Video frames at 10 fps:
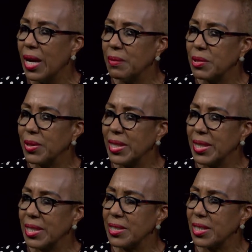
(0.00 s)
so that
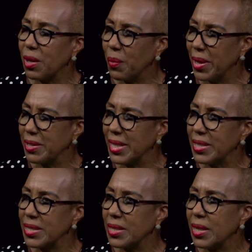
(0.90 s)
there's an
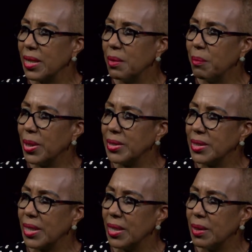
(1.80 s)
awareness. But